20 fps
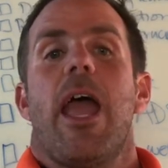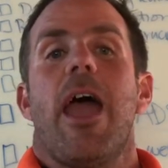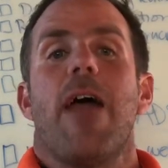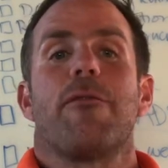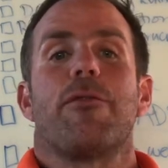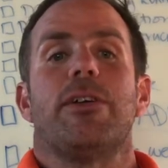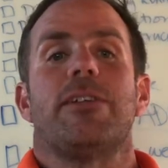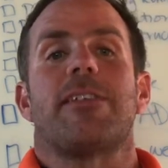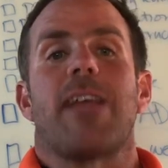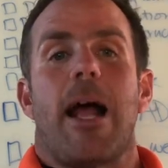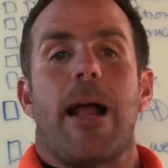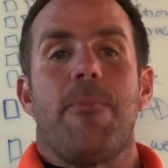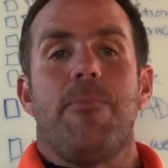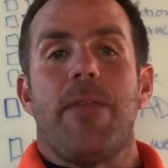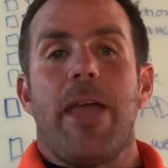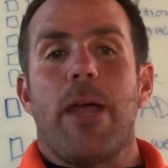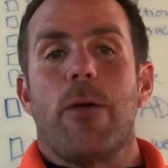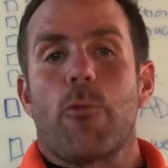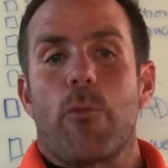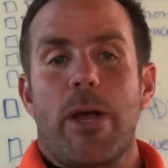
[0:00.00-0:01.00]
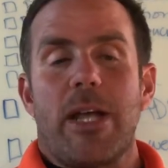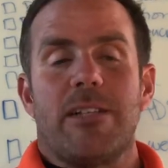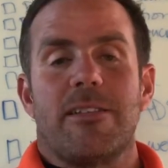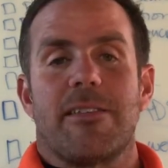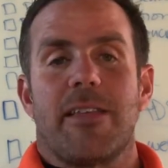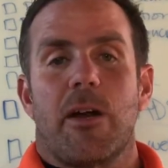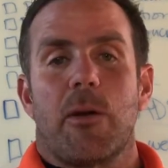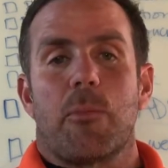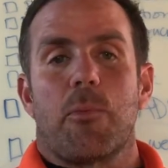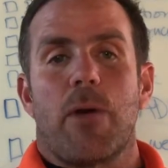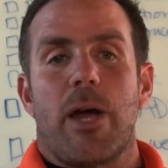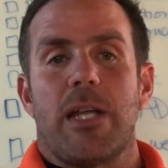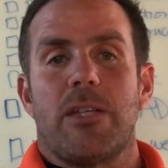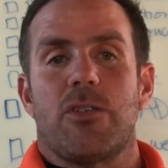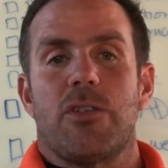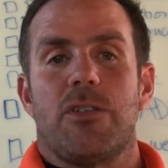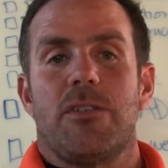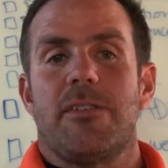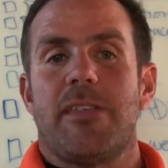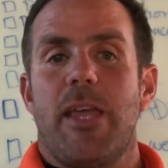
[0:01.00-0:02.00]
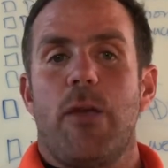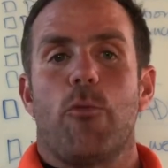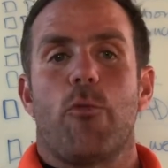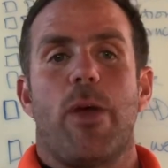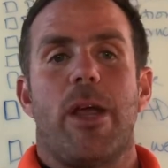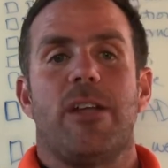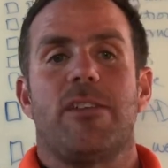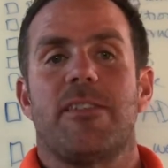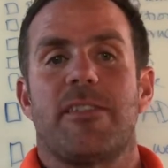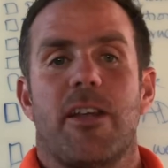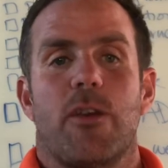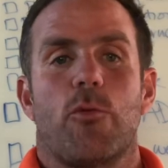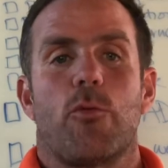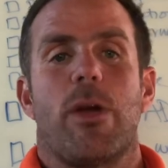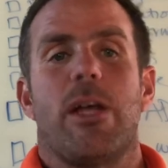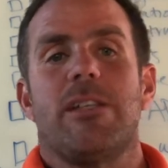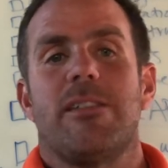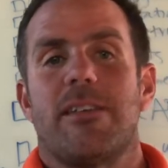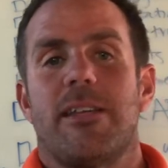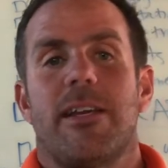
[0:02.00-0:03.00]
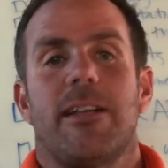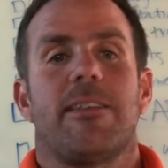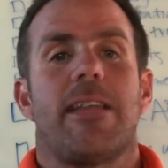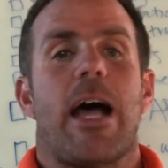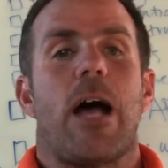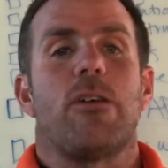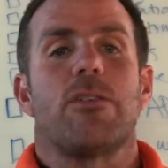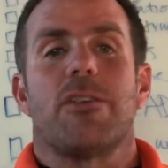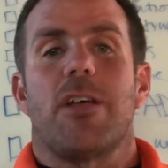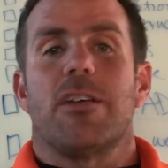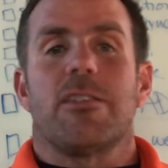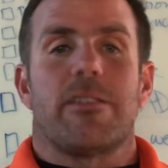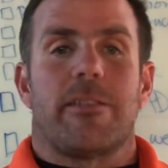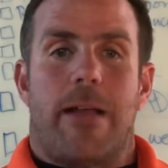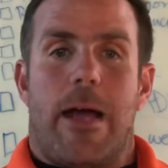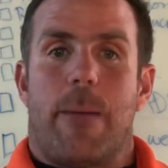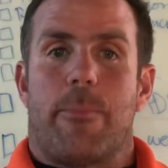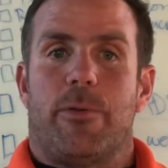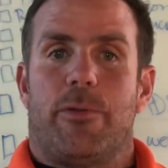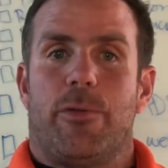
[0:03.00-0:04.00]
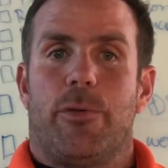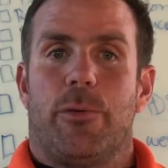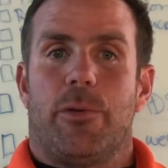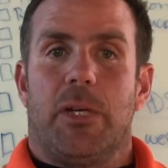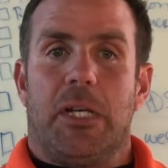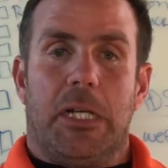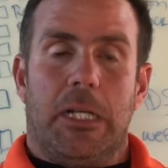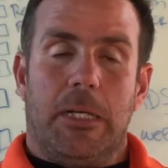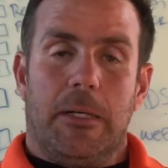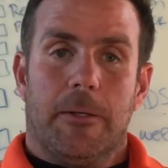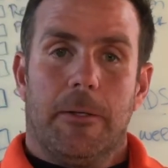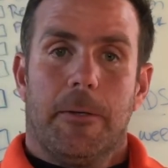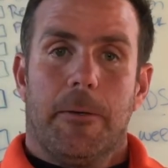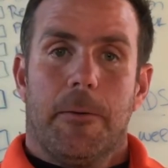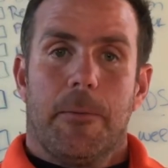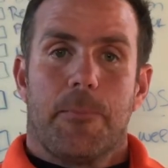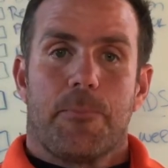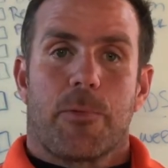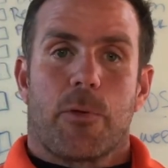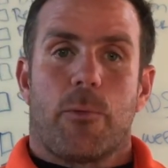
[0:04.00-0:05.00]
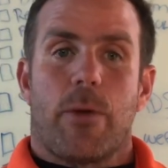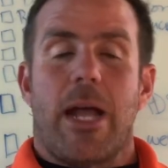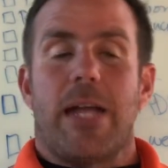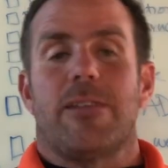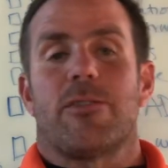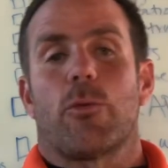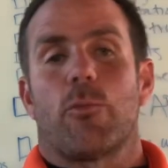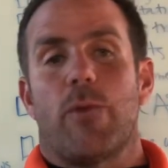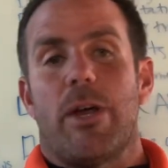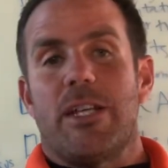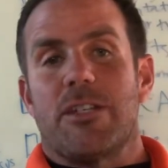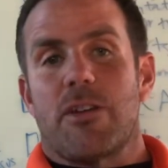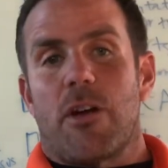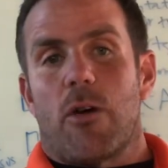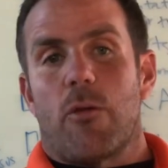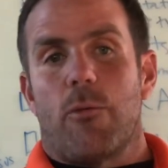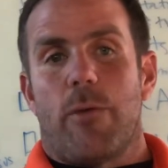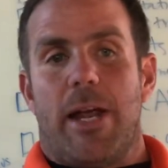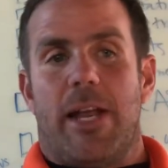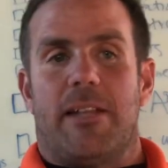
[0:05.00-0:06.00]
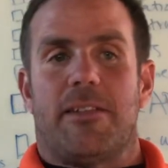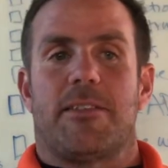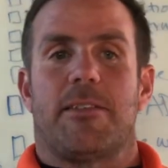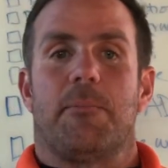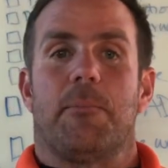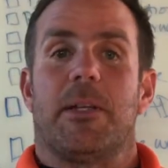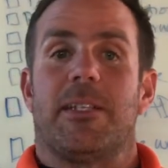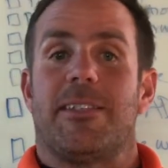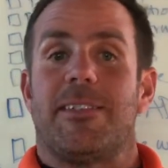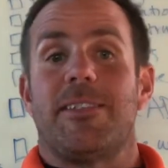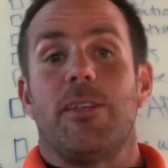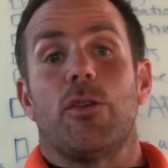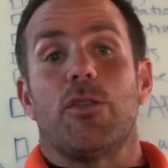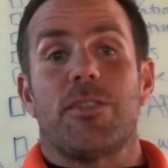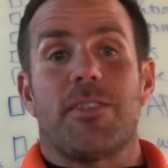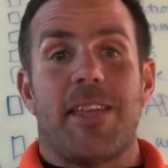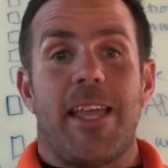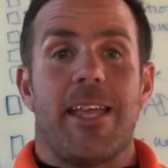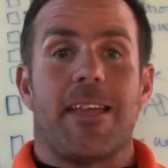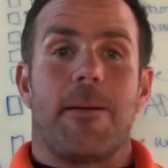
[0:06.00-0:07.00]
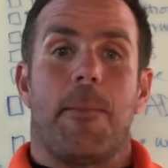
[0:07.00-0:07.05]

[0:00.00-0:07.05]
every time they raise their prices, they raise their rates. It allows us an opportunity, right, to raise our rates, but still stay